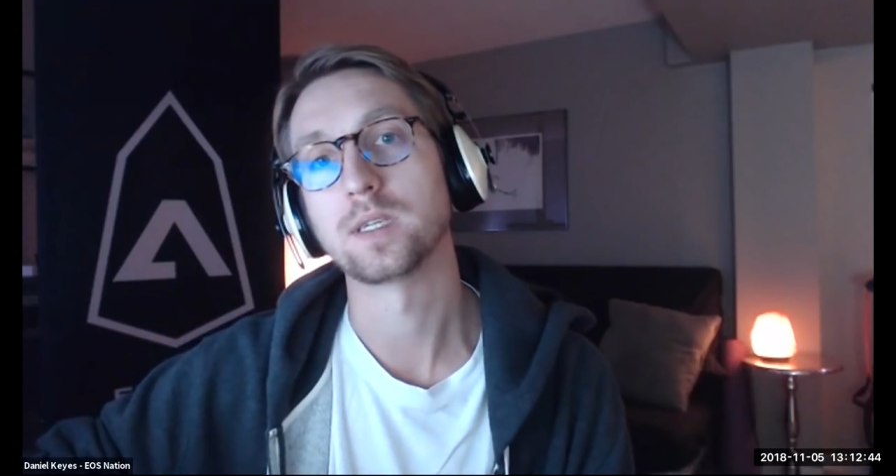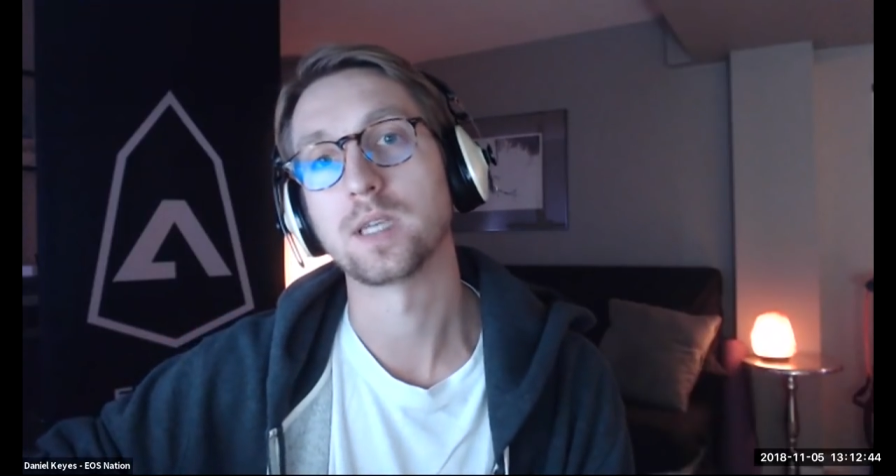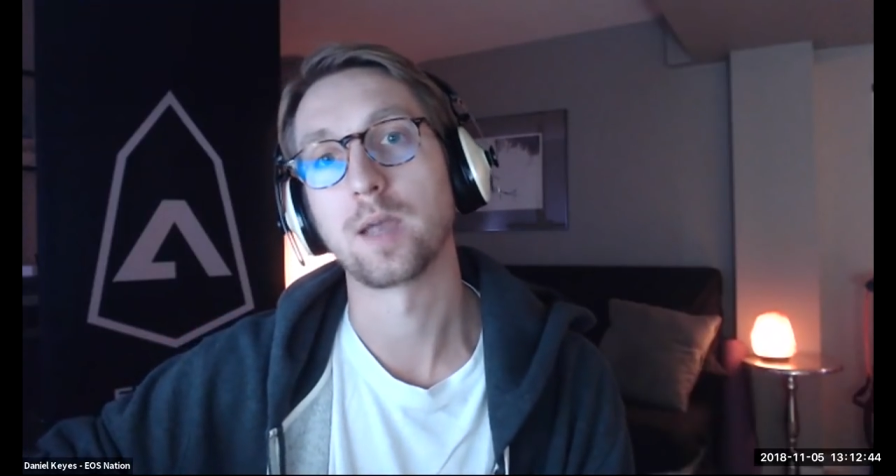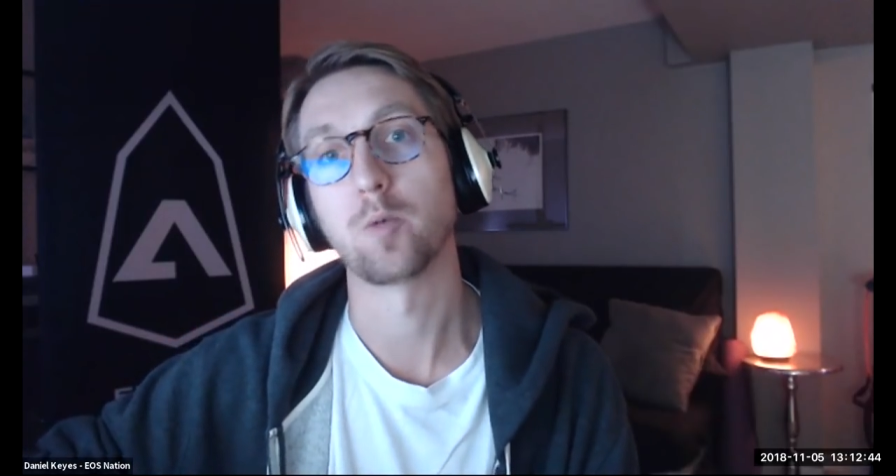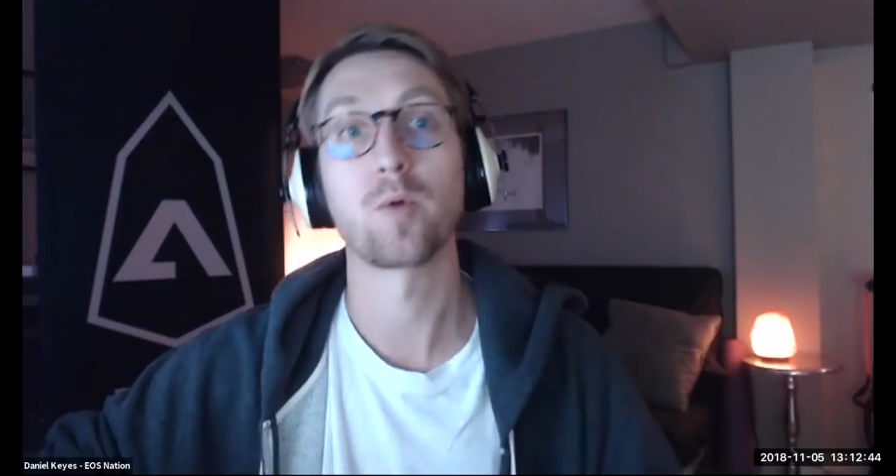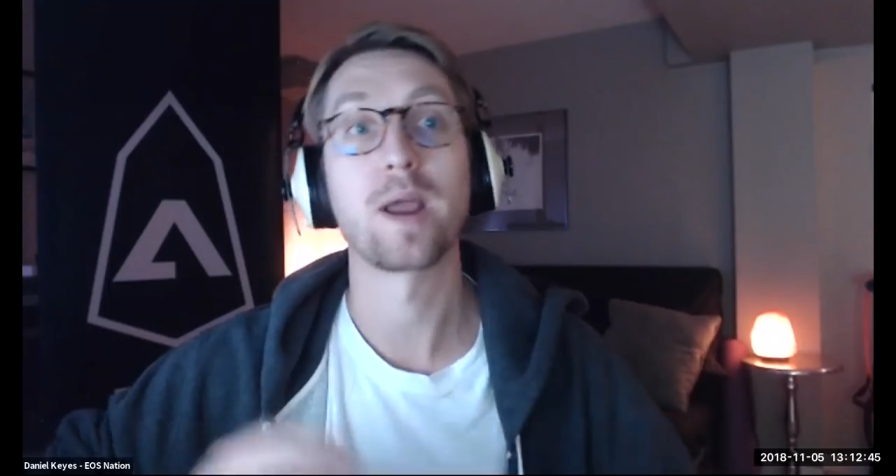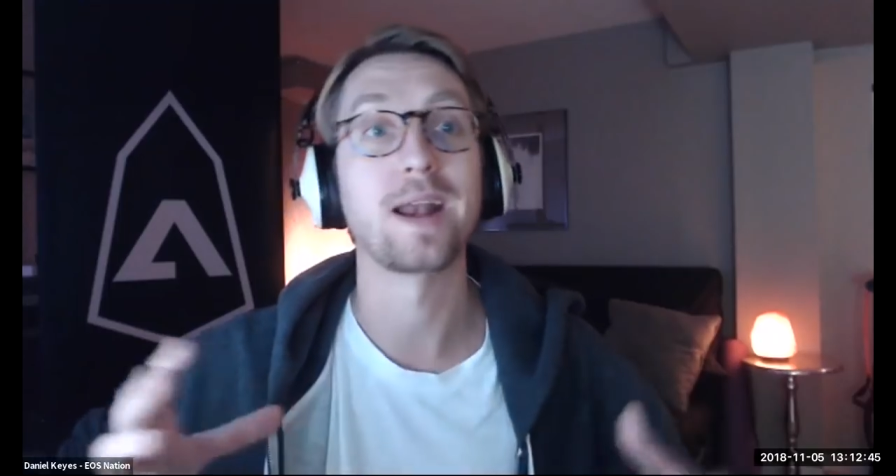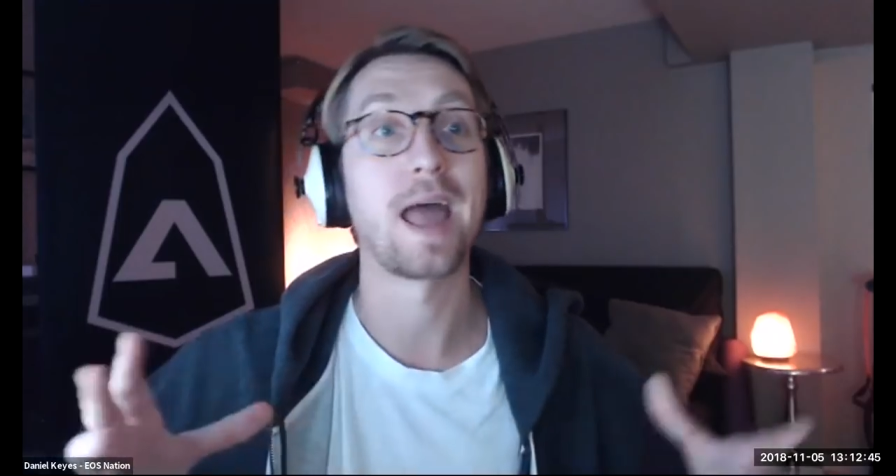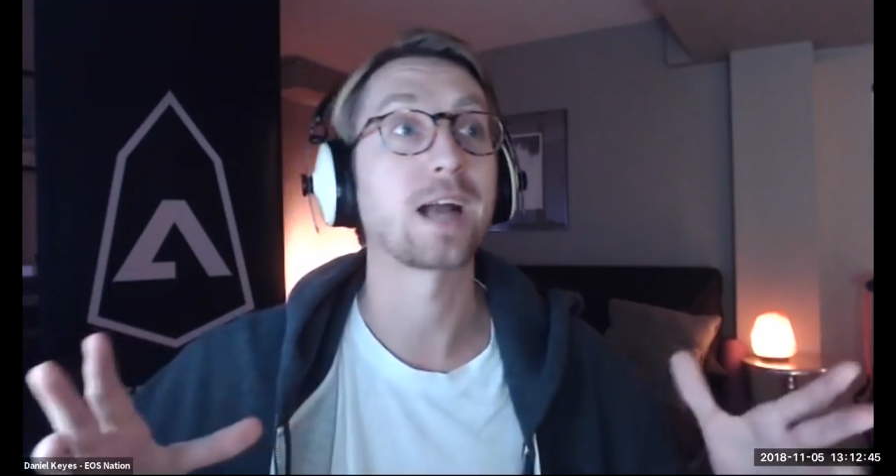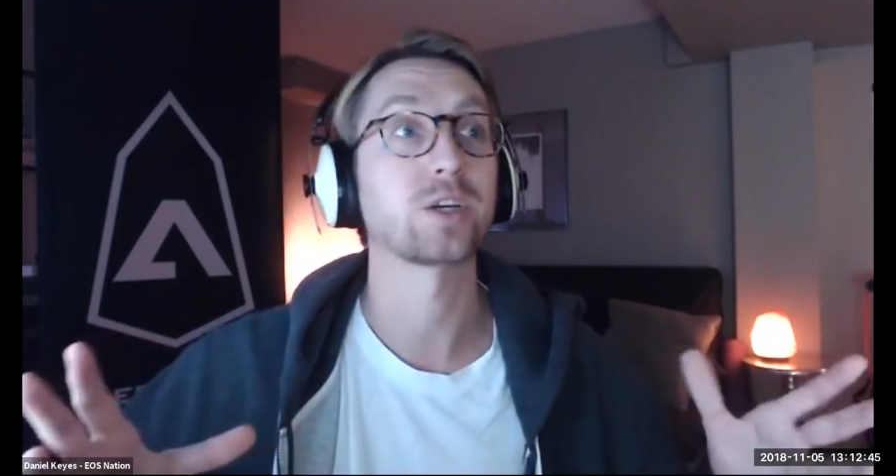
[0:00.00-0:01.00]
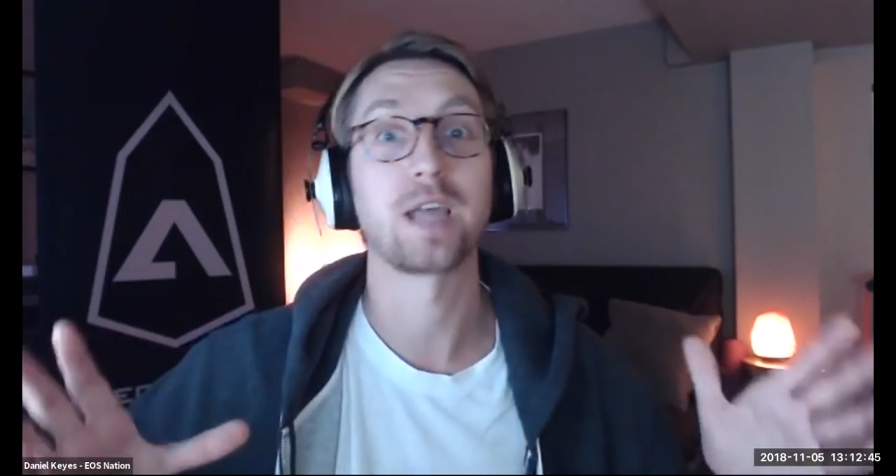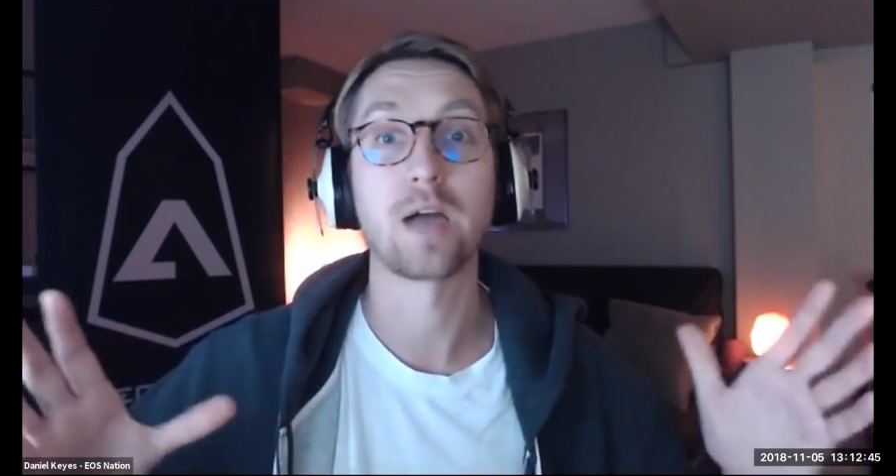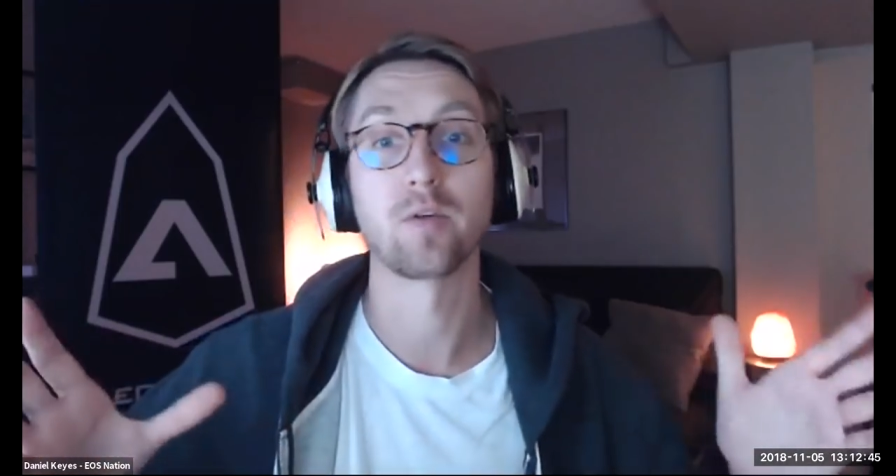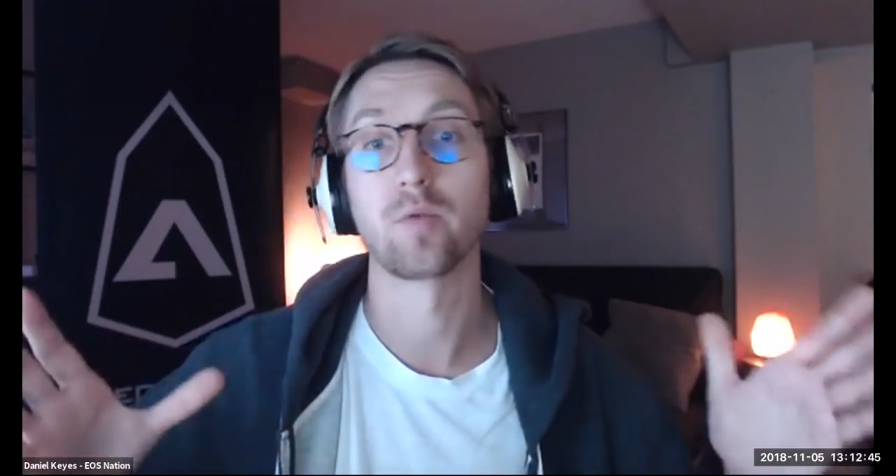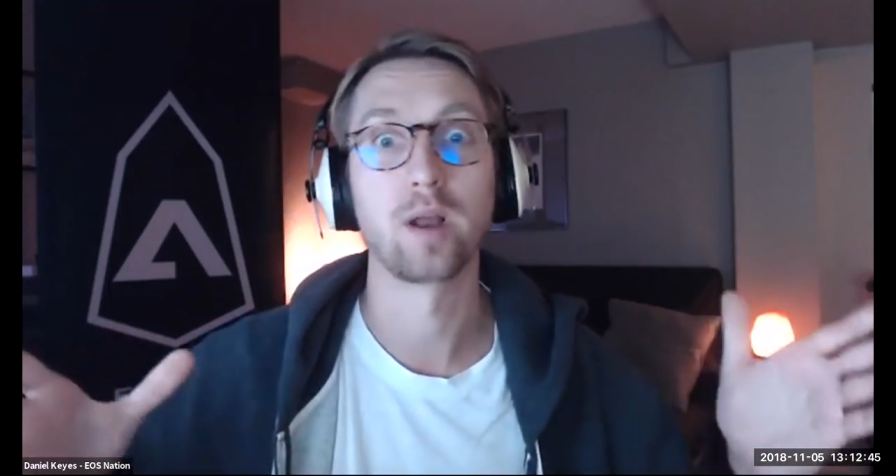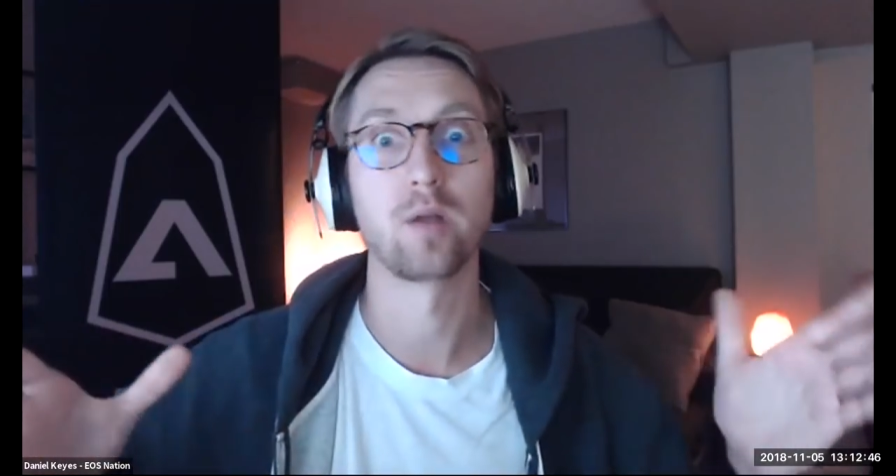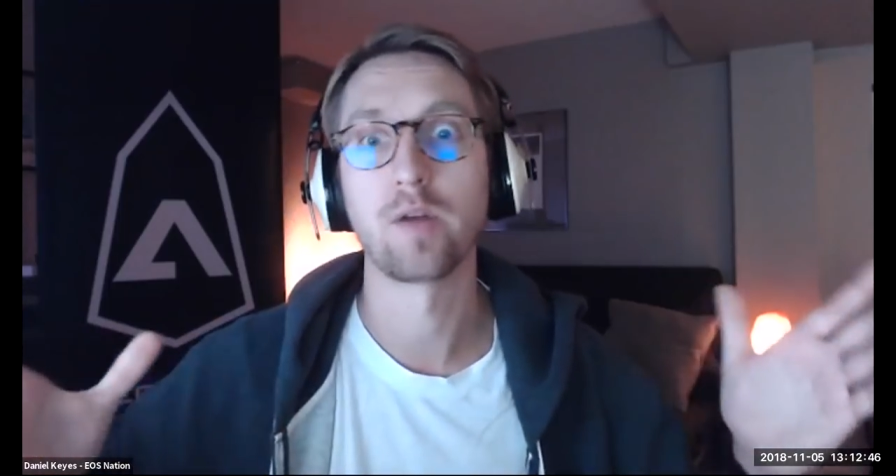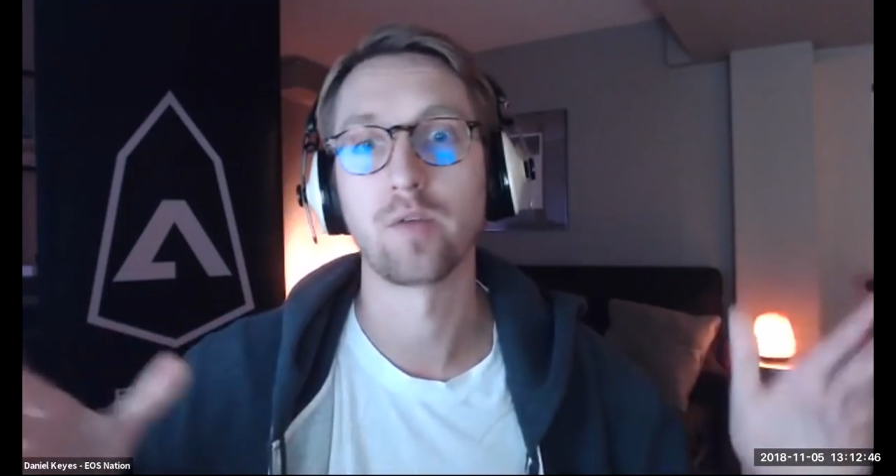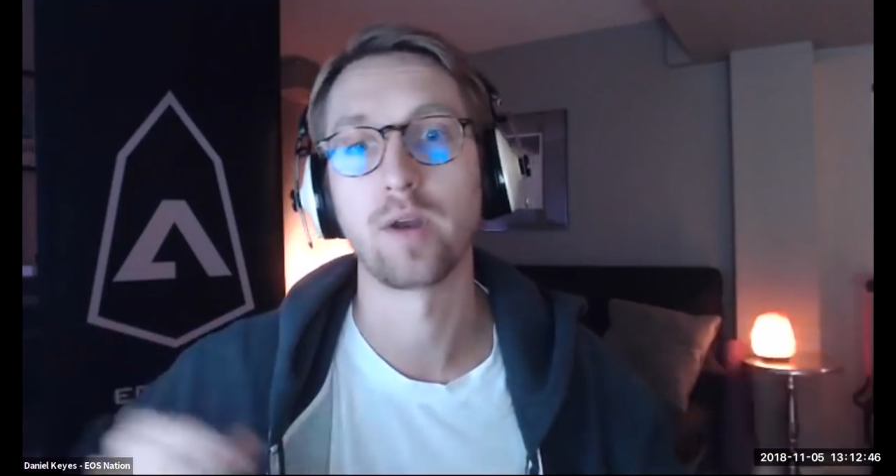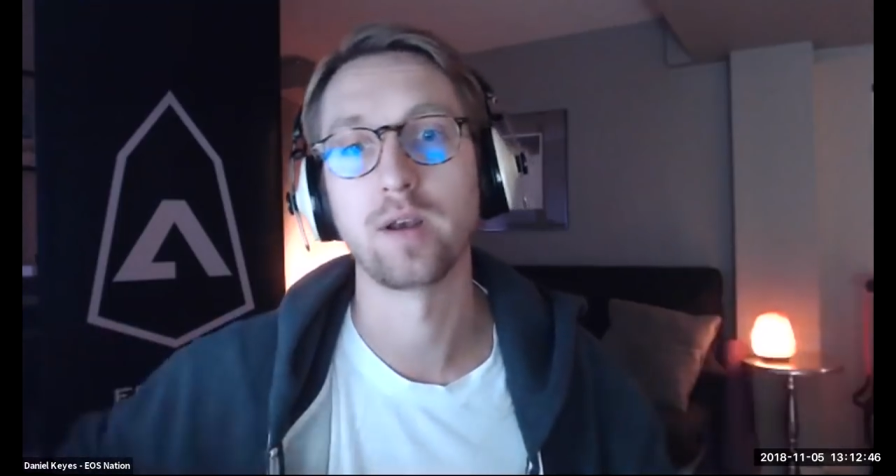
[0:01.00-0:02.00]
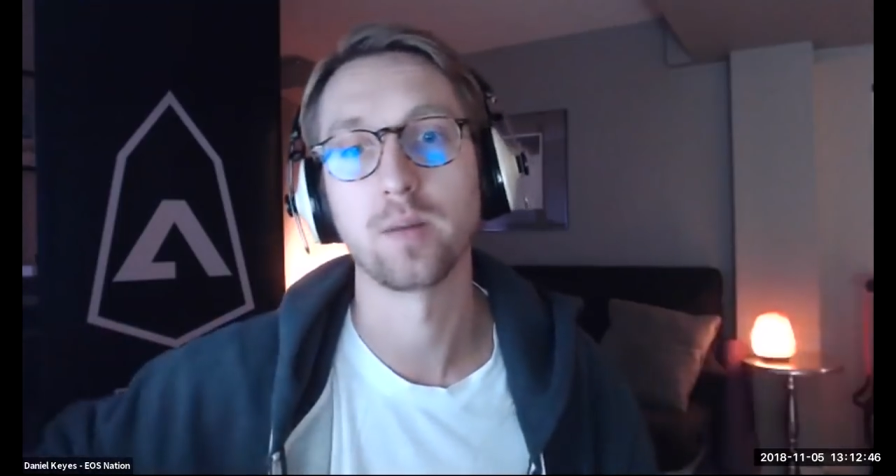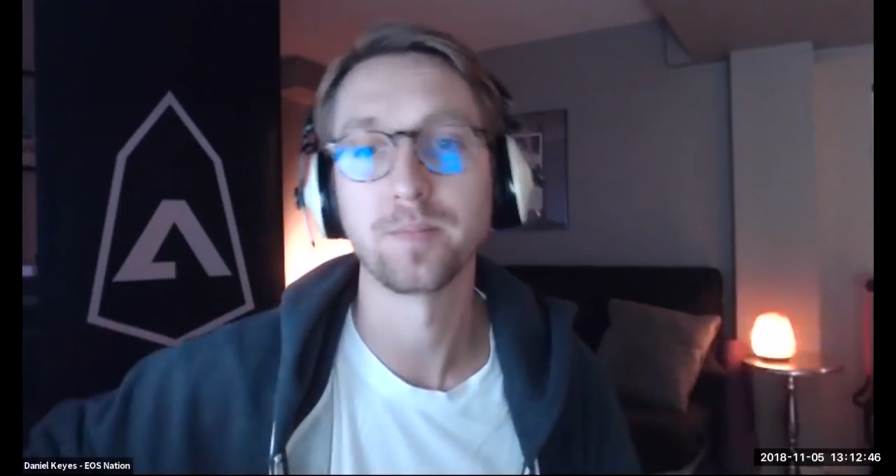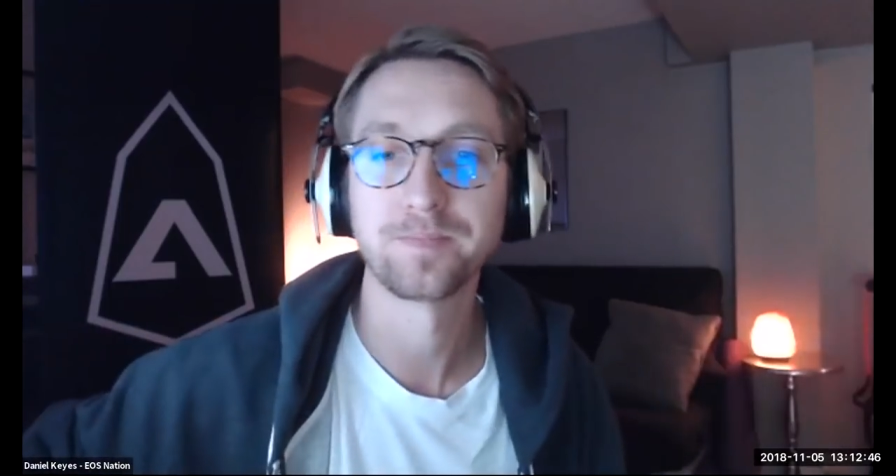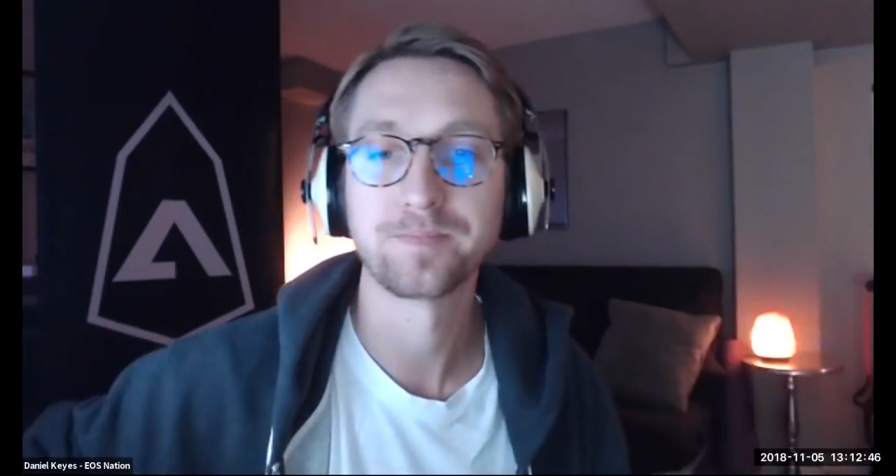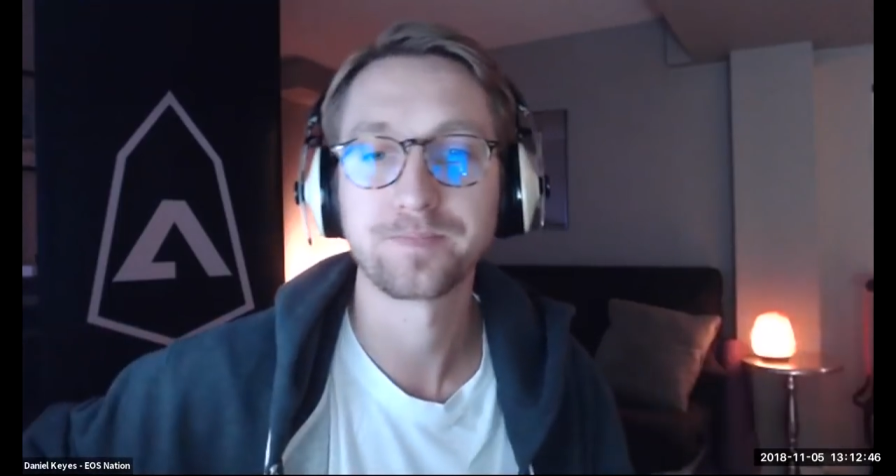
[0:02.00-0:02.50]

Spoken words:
say we're ready to actually have a real referendum.